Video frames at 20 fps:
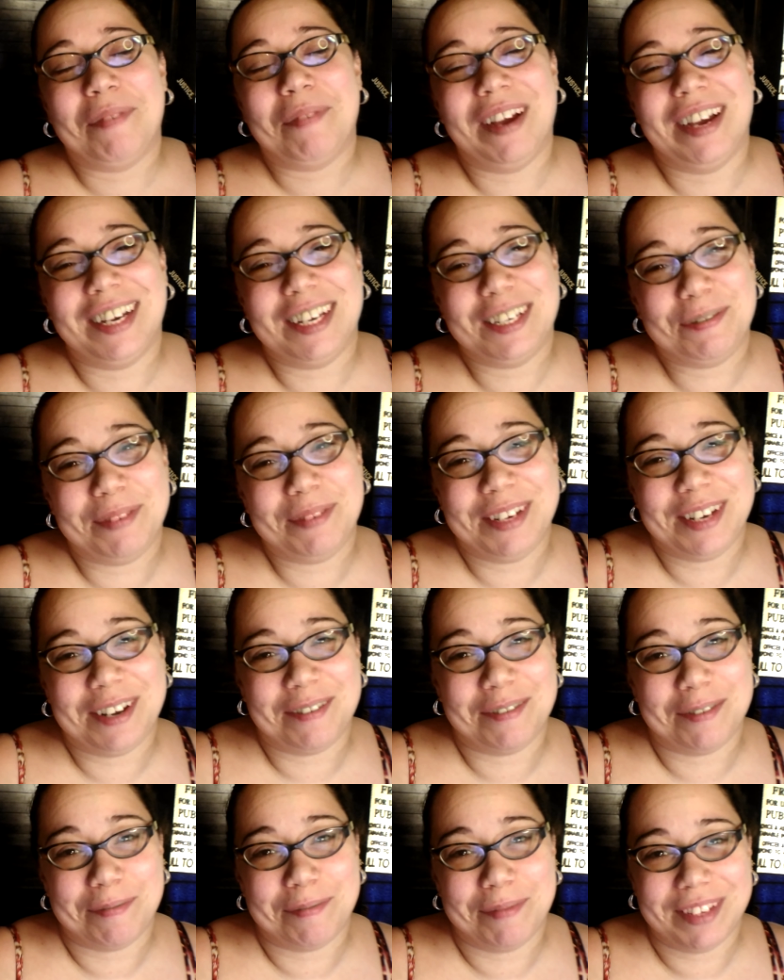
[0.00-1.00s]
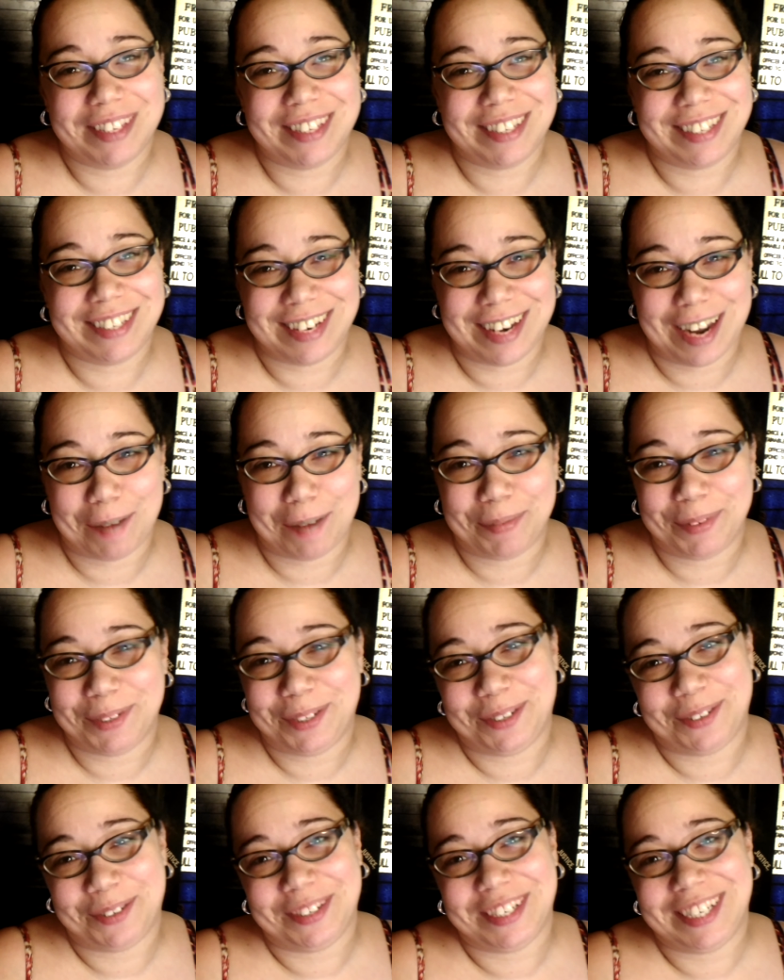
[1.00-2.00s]
My husband never misses an
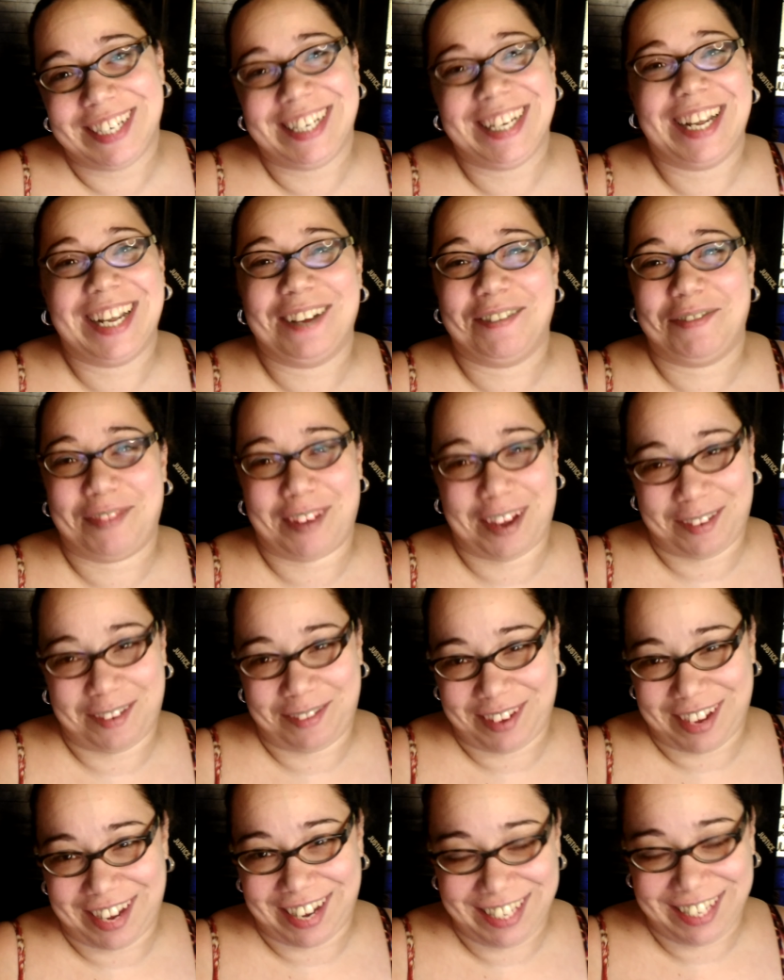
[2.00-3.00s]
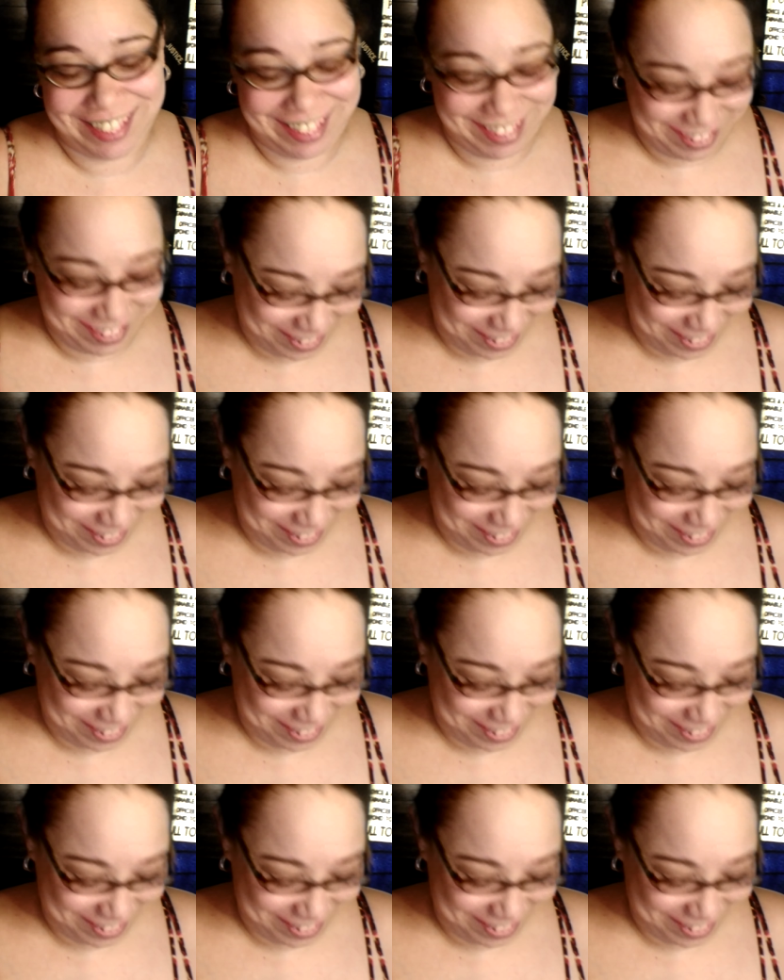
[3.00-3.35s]
opportunity to get five guys.